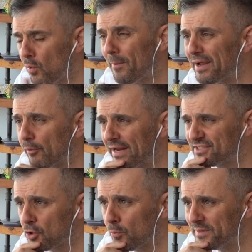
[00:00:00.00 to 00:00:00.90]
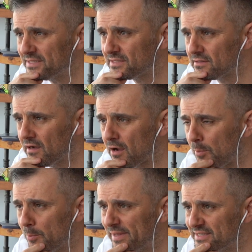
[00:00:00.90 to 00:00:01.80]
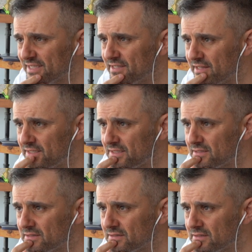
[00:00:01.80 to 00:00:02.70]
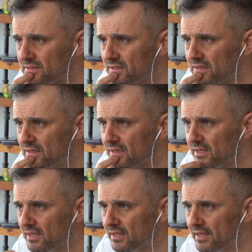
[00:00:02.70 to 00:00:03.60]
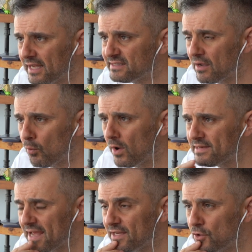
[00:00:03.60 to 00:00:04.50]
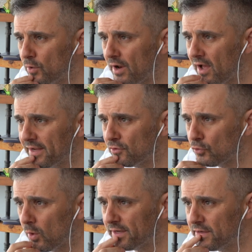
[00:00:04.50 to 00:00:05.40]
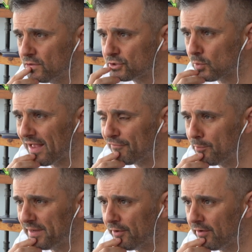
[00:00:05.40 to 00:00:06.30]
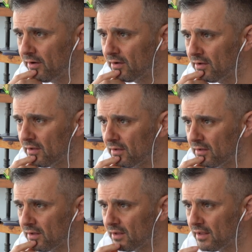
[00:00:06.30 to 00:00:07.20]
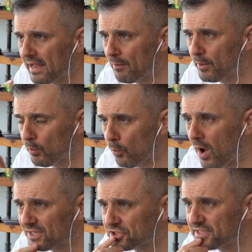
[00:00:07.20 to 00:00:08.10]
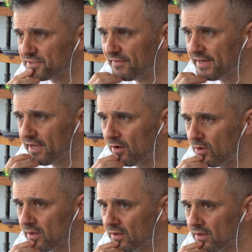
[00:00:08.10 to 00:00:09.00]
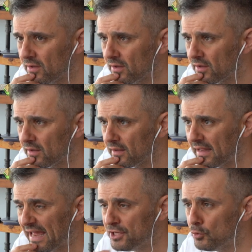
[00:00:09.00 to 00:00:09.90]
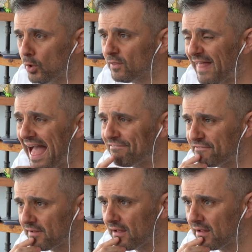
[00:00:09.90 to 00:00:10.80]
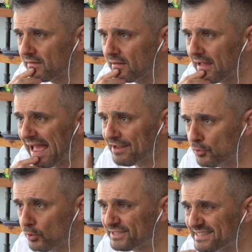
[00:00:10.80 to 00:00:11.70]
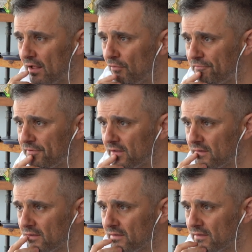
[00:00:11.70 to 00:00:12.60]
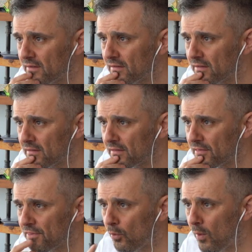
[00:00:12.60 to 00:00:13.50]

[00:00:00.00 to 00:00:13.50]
you know what my greatest hope is a couple minutes into this? Is that one day you and I in 20 years will have a beer and we will watch this video and you will laugh at yourself the